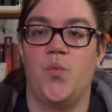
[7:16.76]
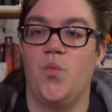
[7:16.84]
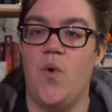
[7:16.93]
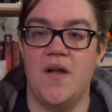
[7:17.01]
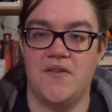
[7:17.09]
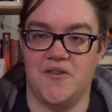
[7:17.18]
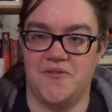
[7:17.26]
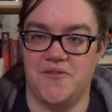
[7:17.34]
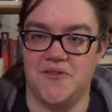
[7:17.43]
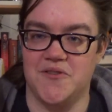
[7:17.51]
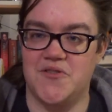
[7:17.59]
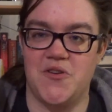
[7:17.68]

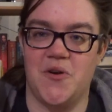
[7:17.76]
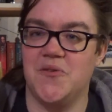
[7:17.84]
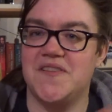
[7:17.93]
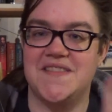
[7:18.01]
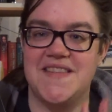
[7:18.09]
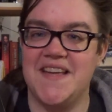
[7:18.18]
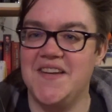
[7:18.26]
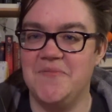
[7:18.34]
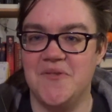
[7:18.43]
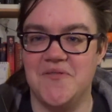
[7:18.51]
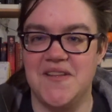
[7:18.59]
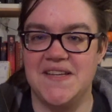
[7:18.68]
Wonderful. So the setup
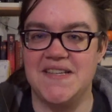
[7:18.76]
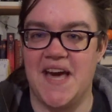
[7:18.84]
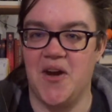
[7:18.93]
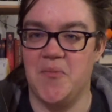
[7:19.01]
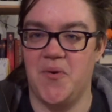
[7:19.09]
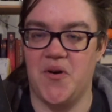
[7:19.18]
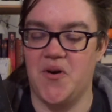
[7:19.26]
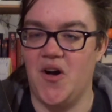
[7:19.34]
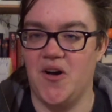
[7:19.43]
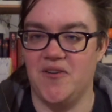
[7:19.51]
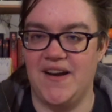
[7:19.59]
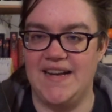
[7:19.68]
of the entire book
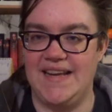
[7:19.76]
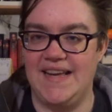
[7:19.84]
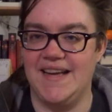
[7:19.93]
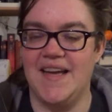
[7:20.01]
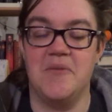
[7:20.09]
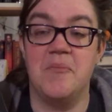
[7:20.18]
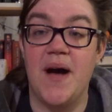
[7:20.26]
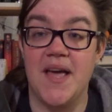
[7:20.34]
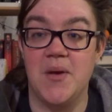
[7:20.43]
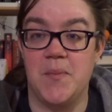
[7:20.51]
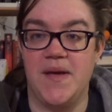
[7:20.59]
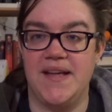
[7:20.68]
already, in my
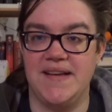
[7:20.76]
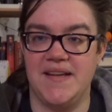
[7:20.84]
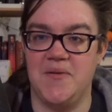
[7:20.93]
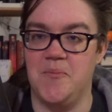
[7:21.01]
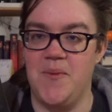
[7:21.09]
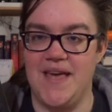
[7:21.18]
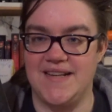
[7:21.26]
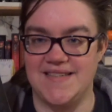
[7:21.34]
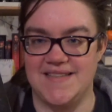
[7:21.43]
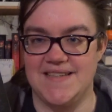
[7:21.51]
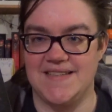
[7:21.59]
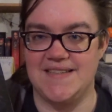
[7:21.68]
opinion, makes
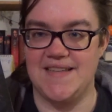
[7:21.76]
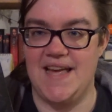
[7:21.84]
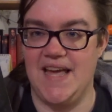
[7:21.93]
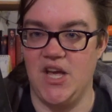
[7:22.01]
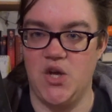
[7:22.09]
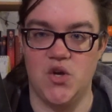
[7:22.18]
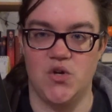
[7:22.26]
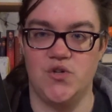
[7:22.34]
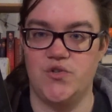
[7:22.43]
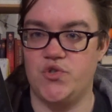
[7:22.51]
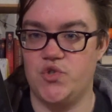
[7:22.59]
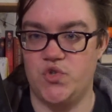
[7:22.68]
this a
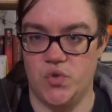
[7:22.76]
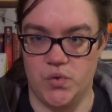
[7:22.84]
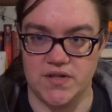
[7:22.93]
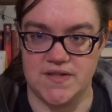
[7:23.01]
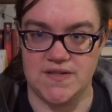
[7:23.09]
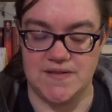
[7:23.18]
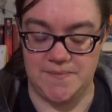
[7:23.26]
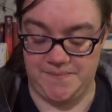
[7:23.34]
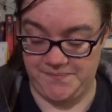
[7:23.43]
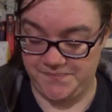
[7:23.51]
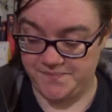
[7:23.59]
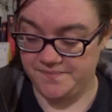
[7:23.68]
good source.
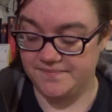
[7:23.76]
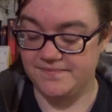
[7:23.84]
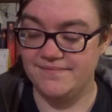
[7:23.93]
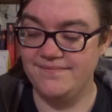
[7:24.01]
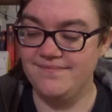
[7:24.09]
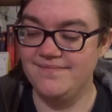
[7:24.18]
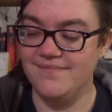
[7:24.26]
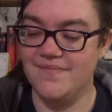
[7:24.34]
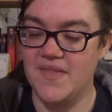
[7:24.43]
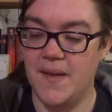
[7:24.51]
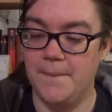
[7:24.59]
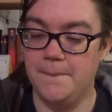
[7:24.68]

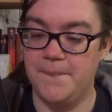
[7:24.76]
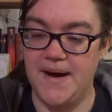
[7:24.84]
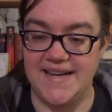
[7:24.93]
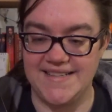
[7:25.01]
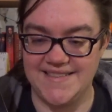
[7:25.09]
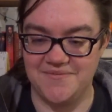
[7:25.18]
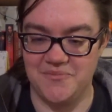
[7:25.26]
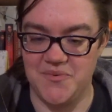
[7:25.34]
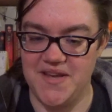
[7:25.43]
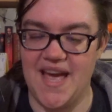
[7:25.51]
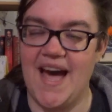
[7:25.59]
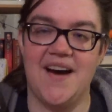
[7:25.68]
But
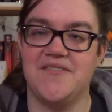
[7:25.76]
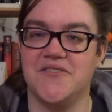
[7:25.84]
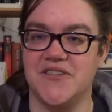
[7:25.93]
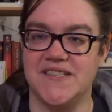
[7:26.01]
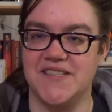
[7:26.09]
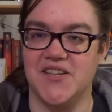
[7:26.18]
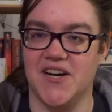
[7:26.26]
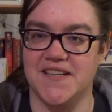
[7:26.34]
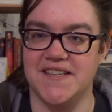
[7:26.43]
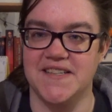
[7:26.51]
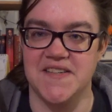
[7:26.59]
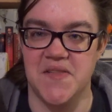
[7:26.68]
we haven't really
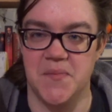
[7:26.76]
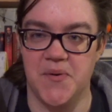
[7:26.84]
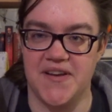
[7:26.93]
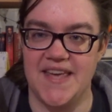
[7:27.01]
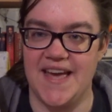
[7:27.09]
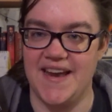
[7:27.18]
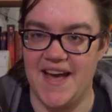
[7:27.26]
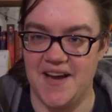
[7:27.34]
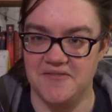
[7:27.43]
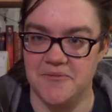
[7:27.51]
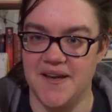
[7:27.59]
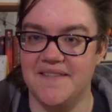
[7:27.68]
gotten into the book yet,
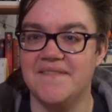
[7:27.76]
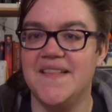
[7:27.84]
have we?